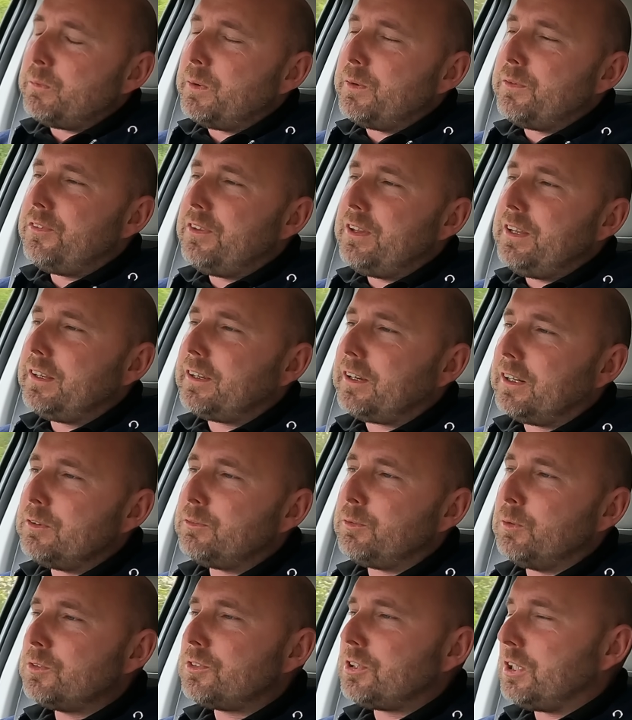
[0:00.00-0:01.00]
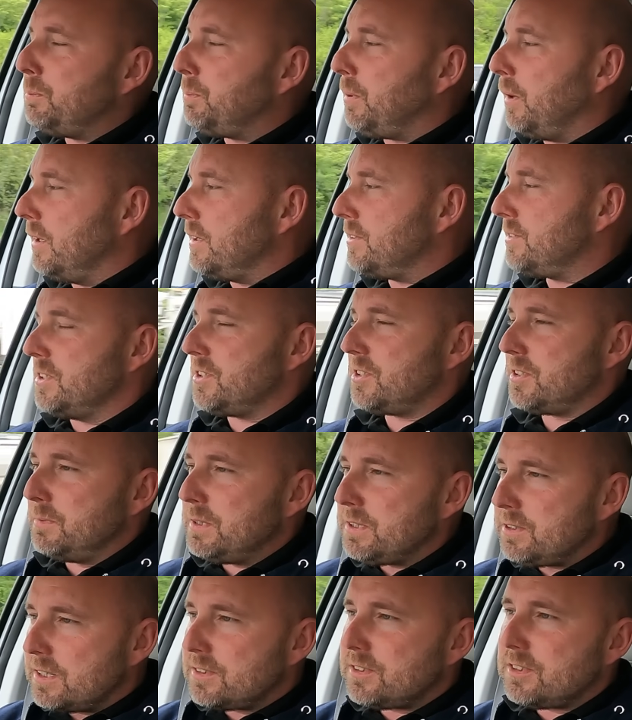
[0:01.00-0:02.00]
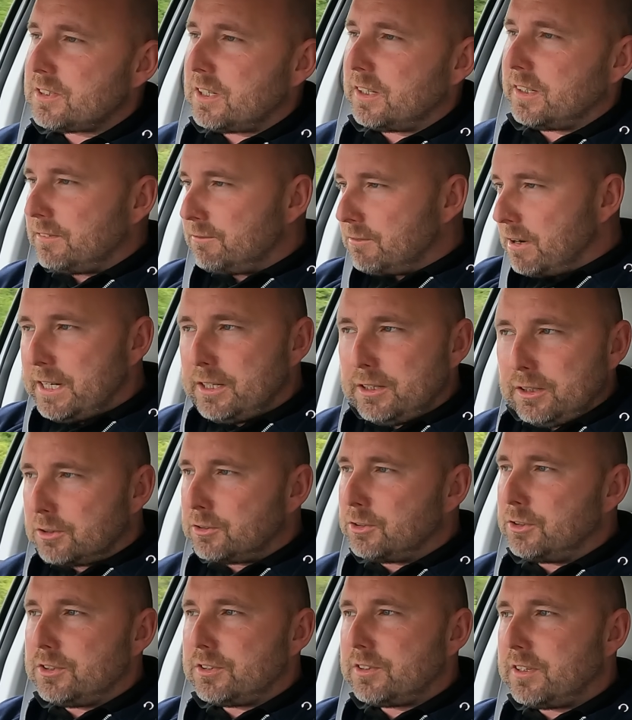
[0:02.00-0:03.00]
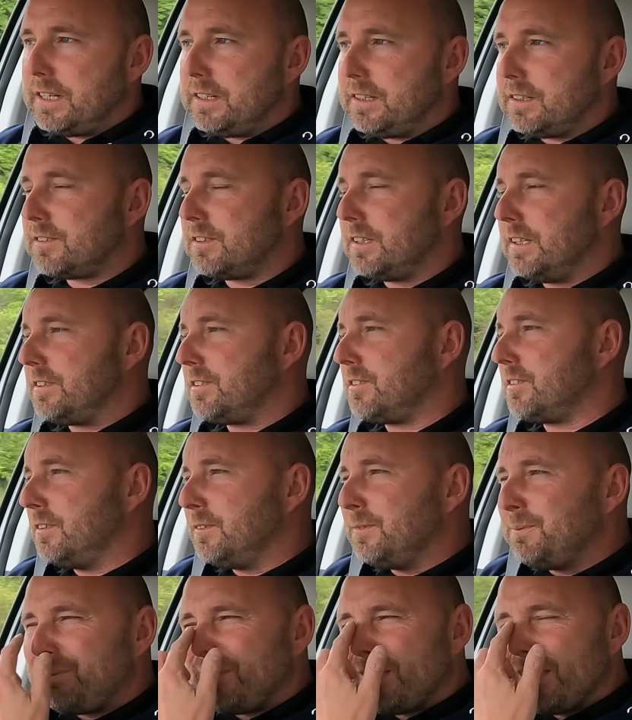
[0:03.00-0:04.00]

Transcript: with the kind of autopilot system. This has this kind of radar cruise lane assist, and